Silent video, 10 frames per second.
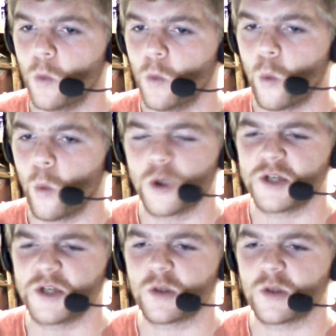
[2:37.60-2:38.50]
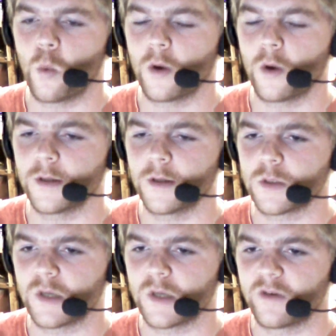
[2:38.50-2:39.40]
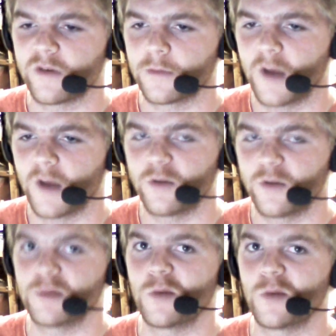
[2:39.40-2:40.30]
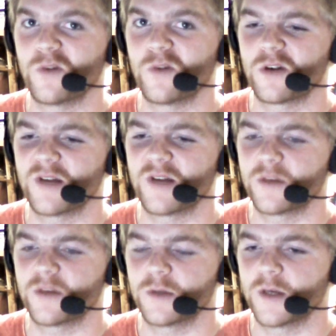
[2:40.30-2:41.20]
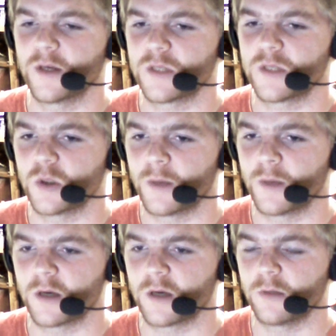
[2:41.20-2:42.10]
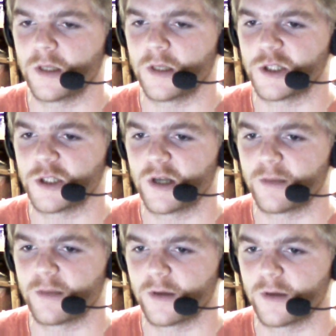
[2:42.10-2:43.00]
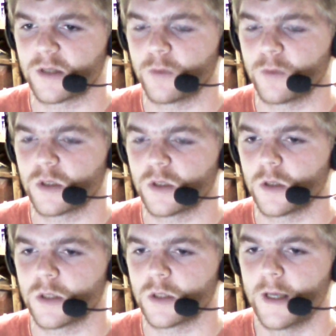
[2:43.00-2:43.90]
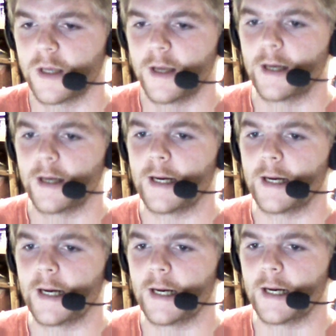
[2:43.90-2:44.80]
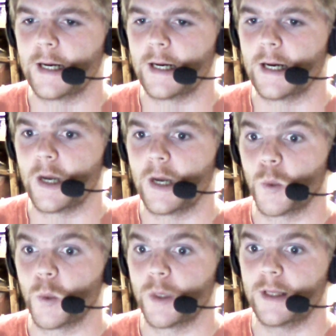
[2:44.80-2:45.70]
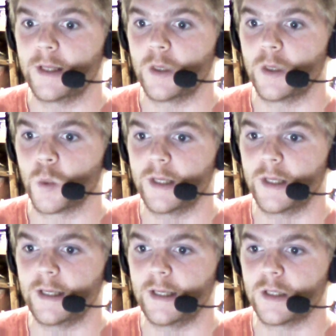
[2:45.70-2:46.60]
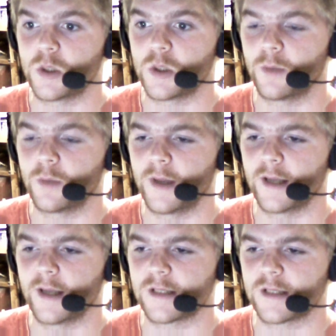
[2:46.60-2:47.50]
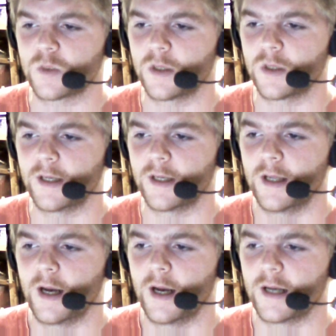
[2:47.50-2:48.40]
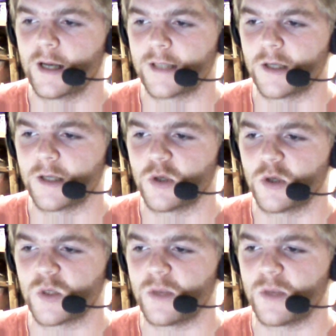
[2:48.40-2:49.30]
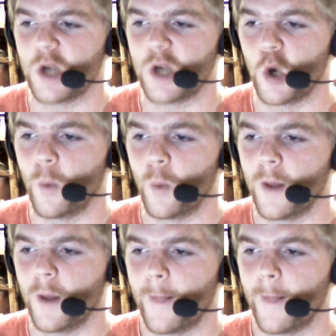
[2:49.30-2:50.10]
Wargens or Wargins or whatever. I've only played World of Warcraft a couple times, so I'm not completely sure how to pronounce most of those. Uh, I really, really enjoy playing as this one. Uh, second choice would be Gnome.